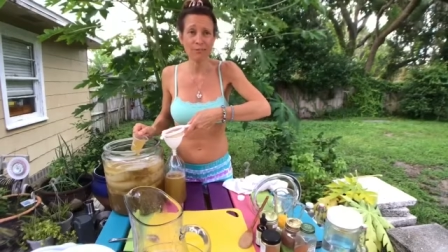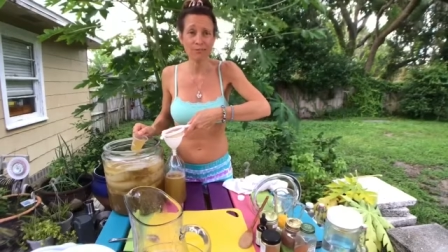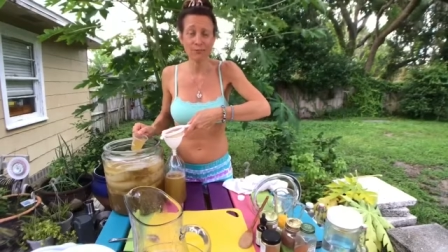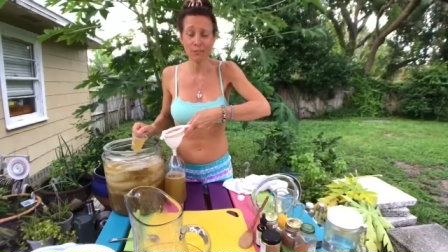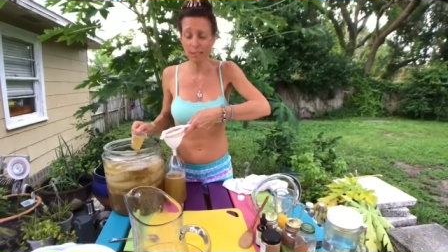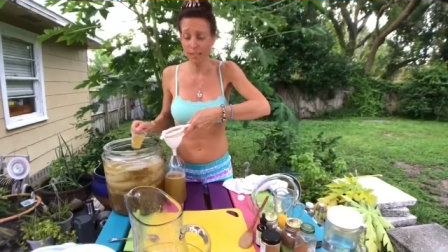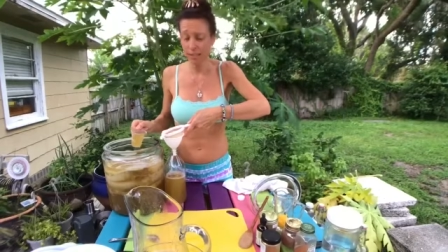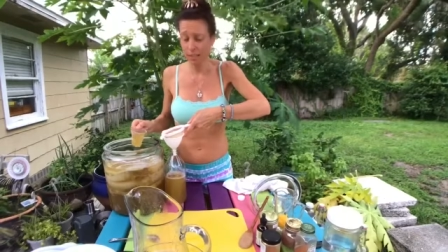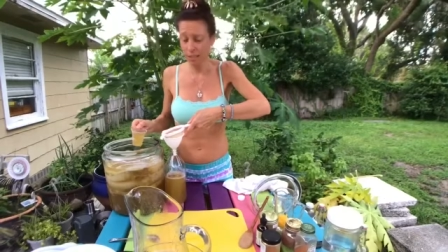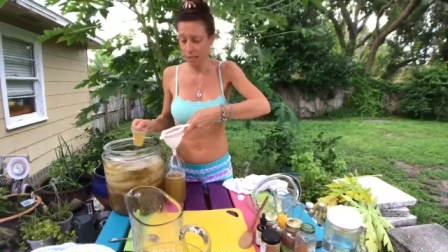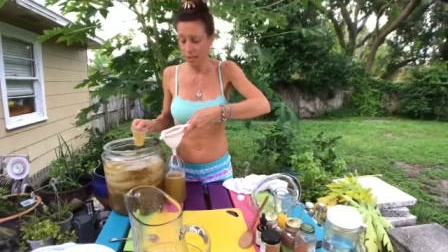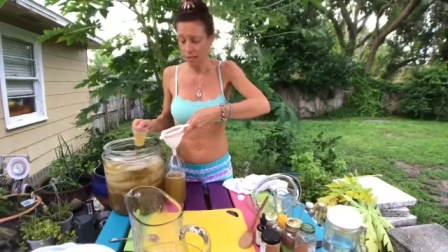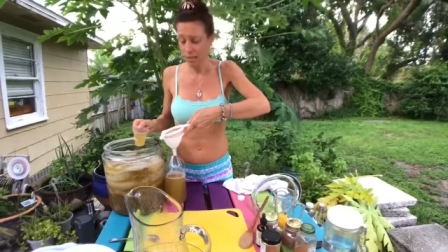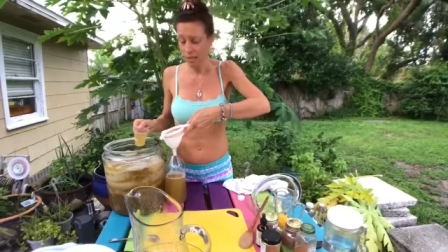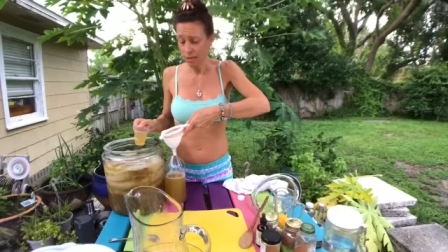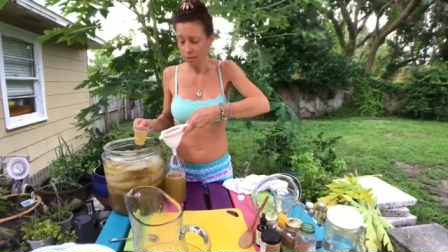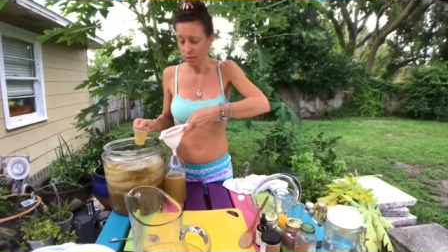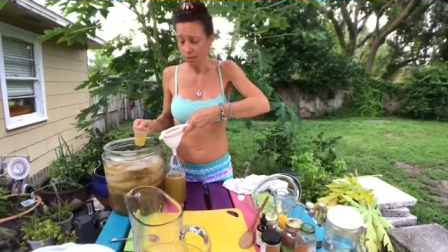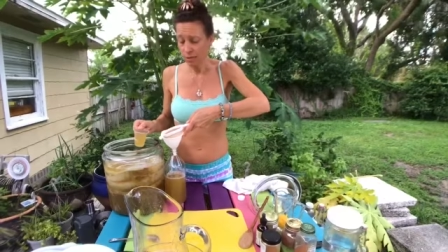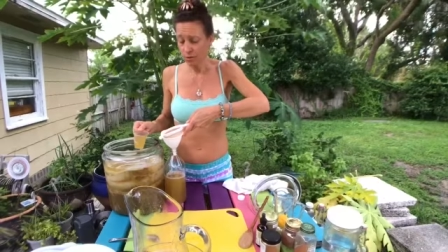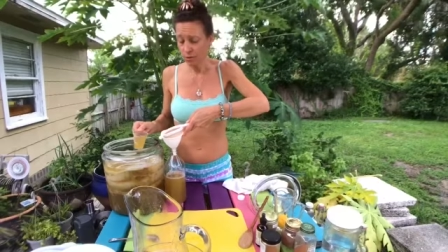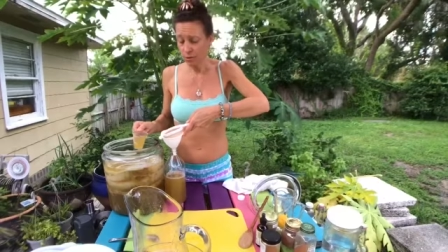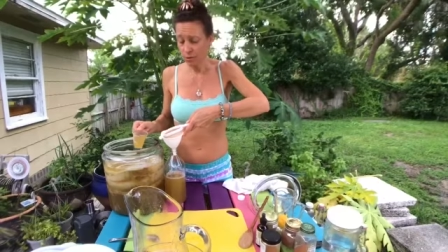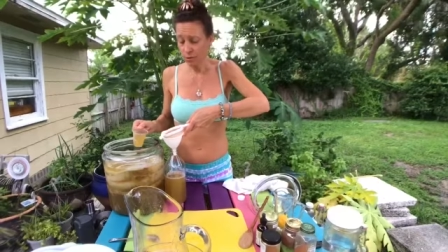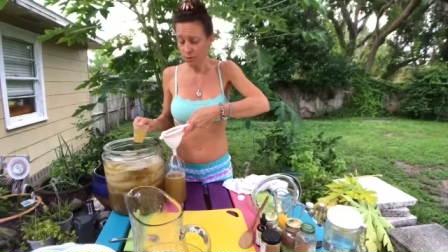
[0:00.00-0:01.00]
to really
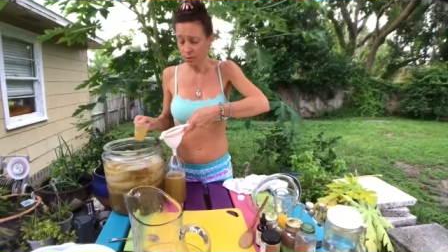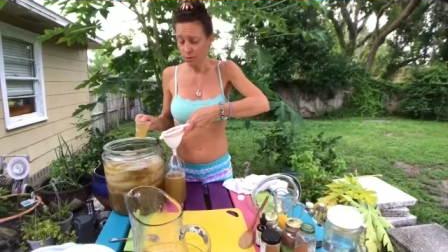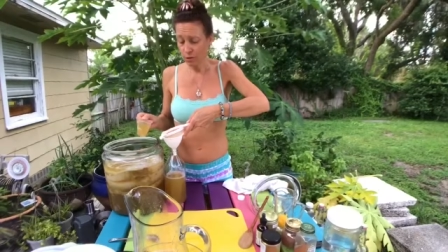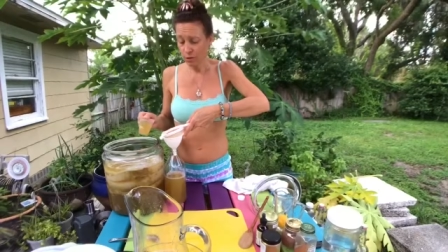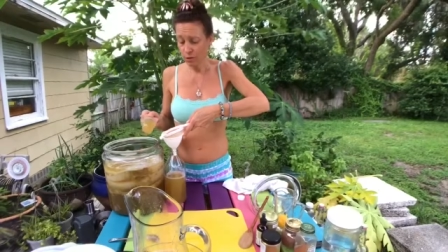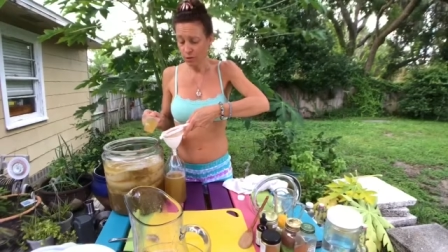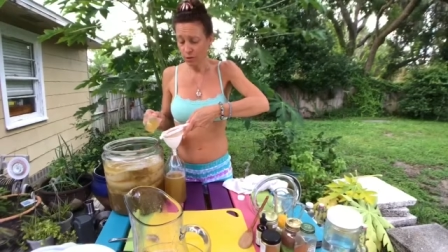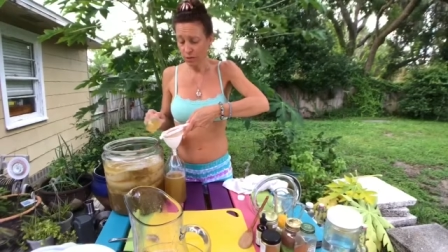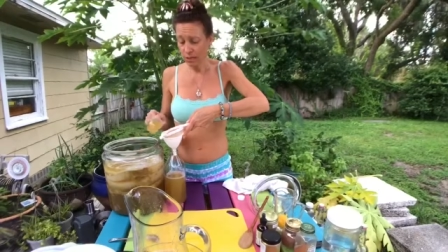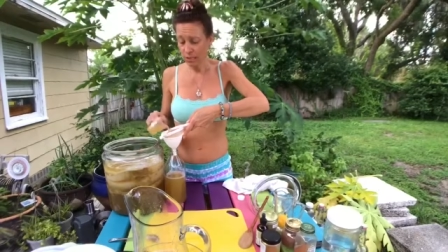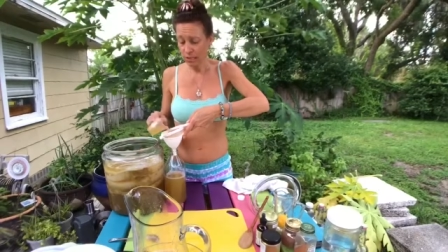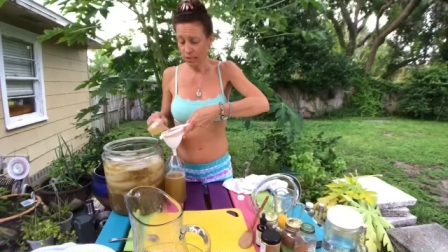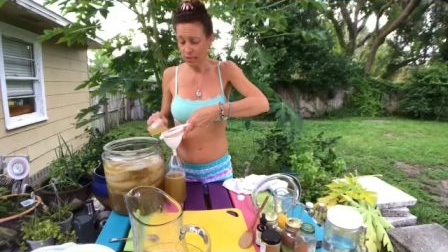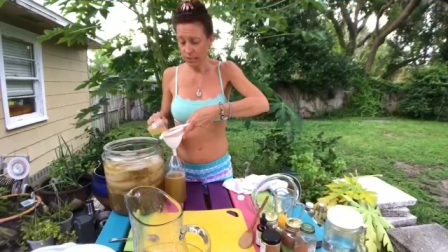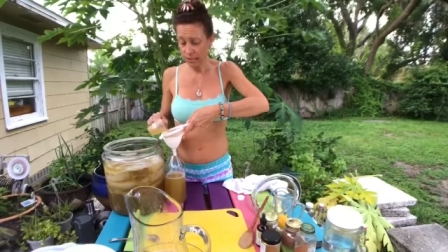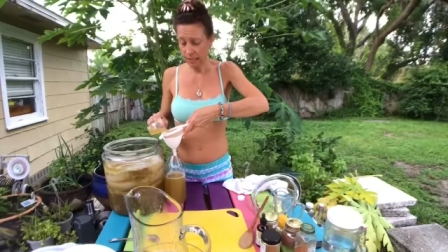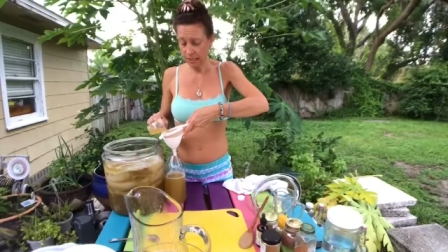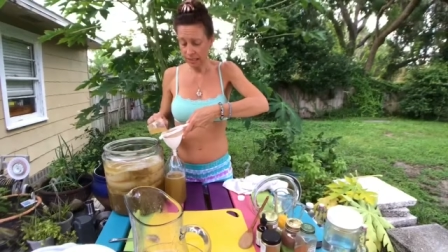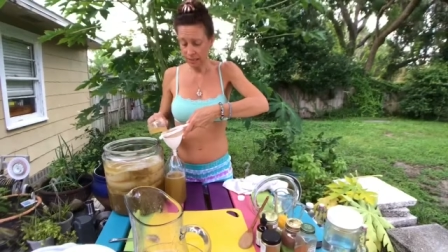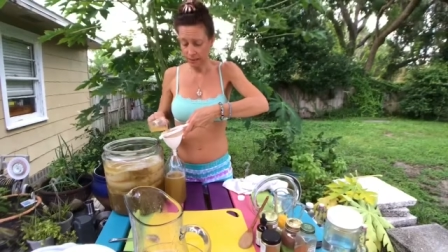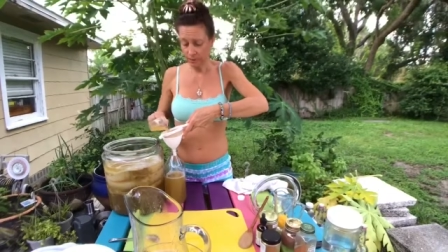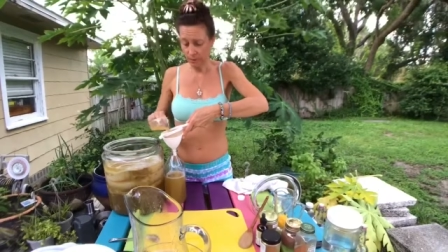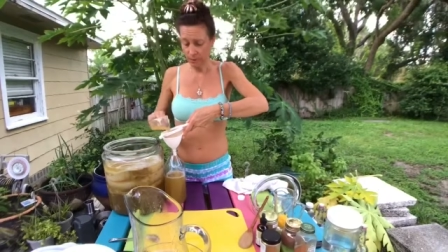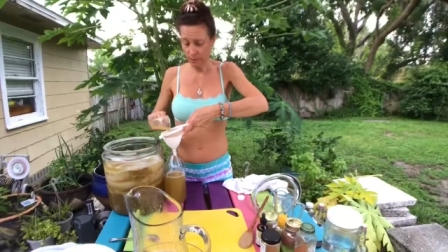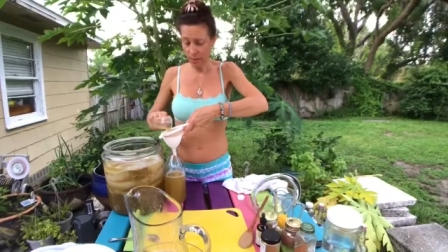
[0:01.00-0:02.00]
do the
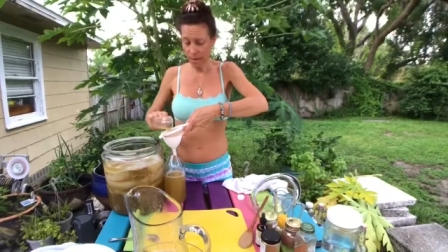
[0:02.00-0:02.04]
tracing